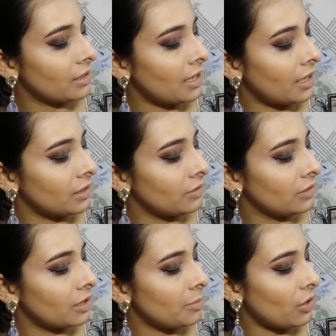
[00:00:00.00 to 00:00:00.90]
and we
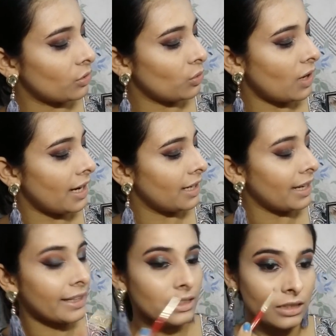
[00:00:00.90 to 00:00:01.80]
were about to
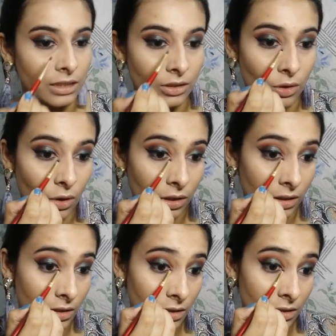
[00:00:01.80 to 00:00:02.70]
highlight the inner
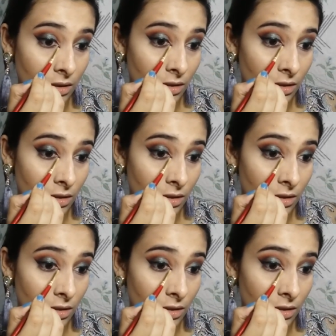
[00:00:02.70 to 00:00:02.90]
corner.